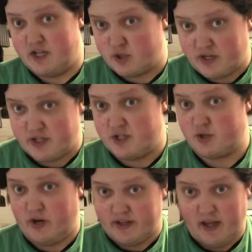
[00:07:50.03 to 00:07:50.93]
I drink it
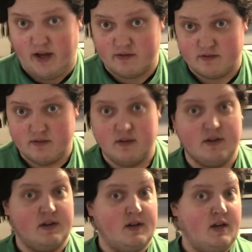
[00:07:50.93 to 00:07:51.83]
straight down.
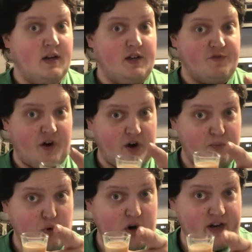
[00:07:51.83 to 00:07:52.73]
It's very
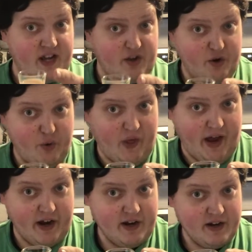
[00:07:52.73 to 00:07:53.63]
important that you do
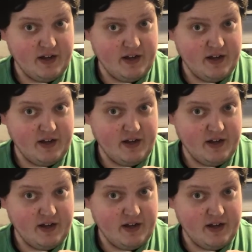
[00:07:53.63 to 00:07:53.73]
that.